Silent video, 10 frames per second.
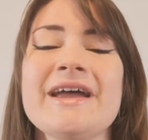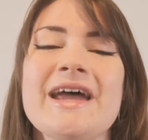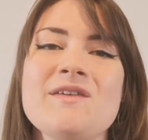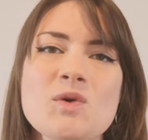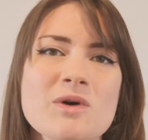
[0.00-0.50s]

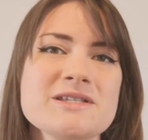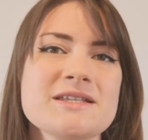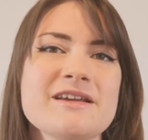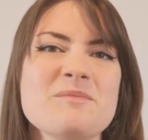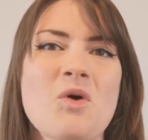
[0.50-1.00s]
If you want to
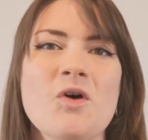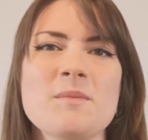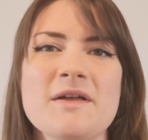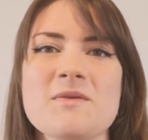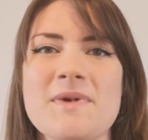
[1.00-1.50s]
learn more
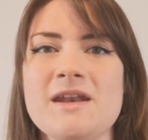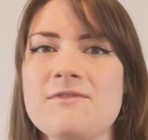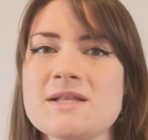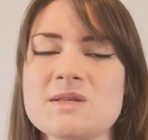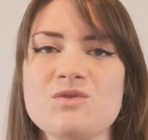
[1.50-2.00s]
about the
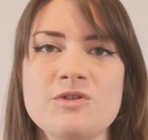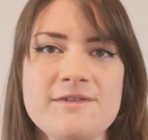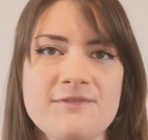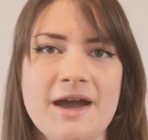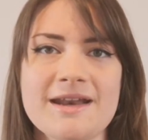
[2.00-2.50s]
benefits of
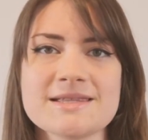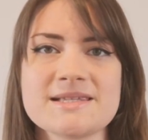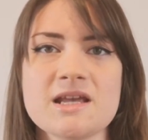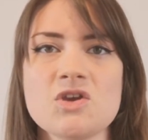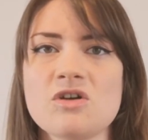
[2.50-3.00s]

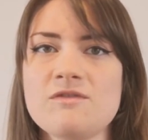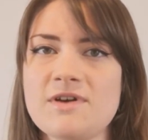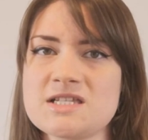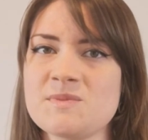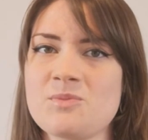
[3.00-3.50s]
refinancing your
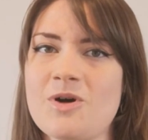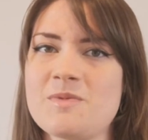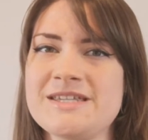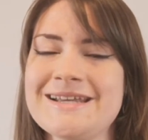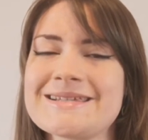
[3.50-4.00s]
investment
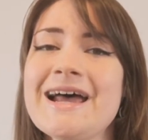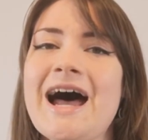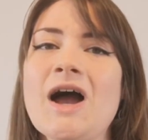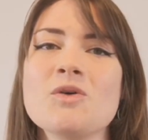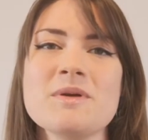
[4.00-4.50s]
properties,
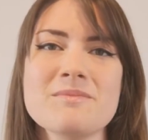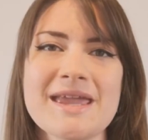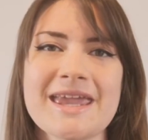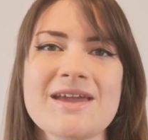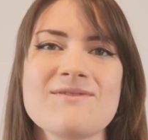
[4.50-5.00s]
I will be
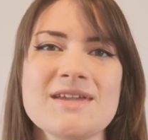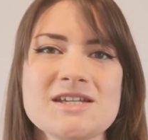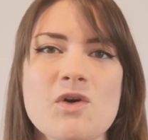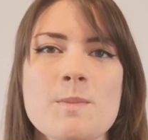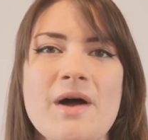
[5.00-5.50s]
making a
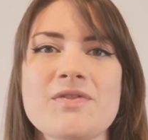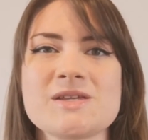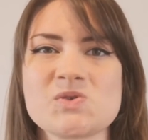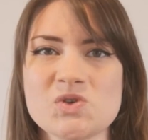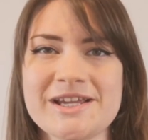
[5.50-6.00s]
video about
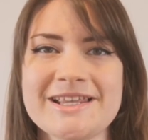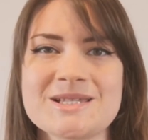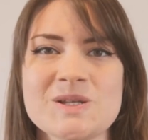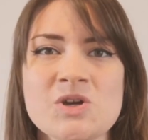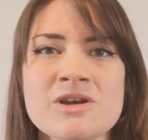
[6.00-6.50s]
this really
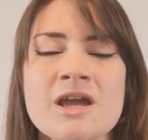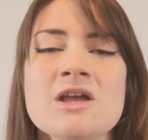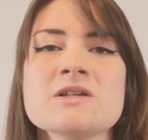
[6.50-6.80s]
soon.